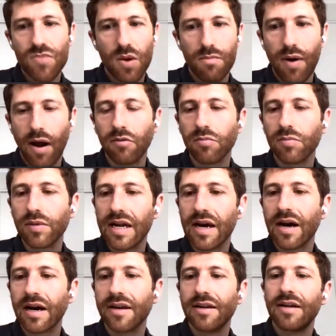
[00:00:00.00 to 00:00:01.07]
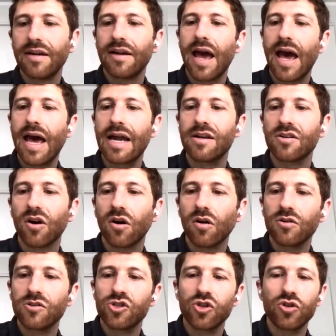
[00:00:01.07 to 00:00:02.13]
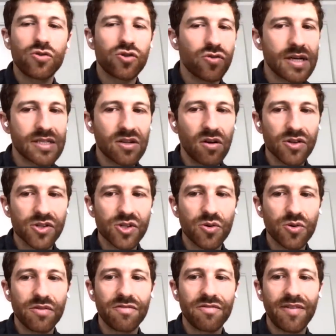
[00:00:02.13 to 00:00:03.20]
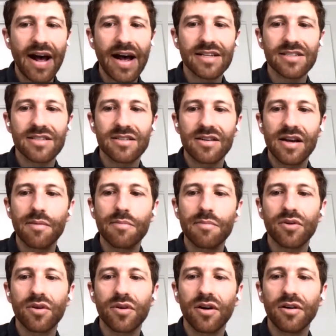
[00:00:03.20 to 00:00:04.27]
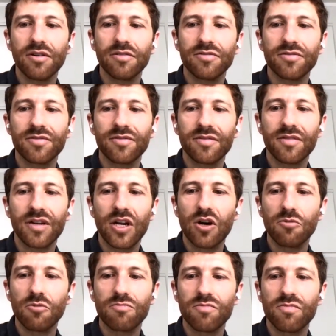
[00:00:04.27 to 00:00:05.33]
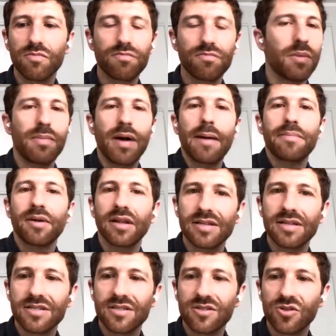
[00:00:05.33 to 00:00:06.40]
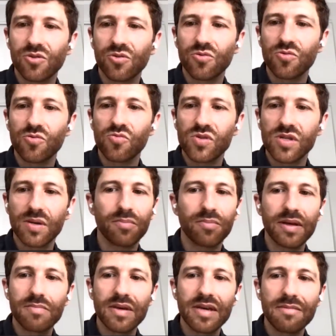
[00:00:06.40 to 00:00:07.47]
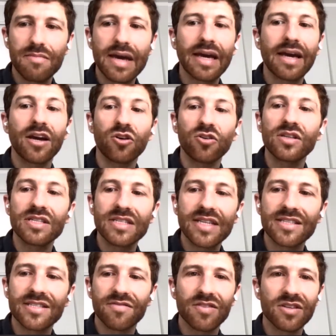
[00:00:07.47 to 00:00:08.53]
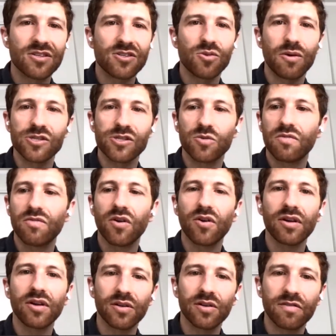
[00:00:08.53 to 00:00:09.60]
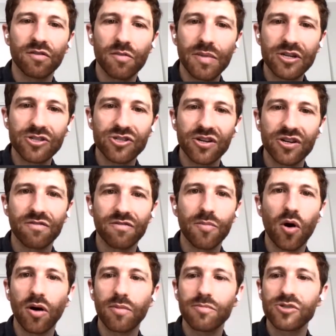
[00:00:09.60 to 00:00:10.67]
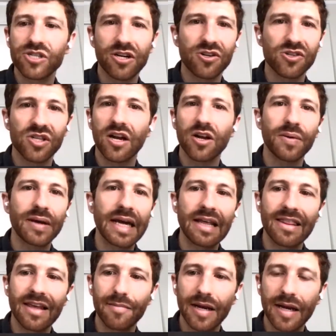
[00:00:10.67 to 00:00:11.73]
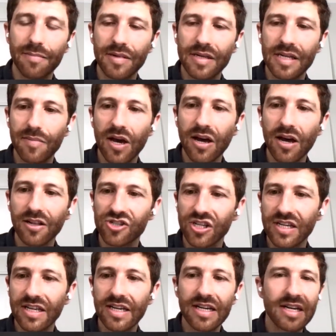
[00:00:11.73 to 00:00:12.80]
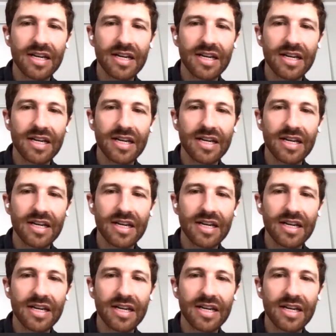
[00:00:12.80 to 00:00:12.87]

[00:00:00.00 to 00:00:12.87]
Probably not. And do you trust also the vast number of, you know, the populace to simply be making good sense of the situation with very little information from armchairs, not knowing anything about epidemiology?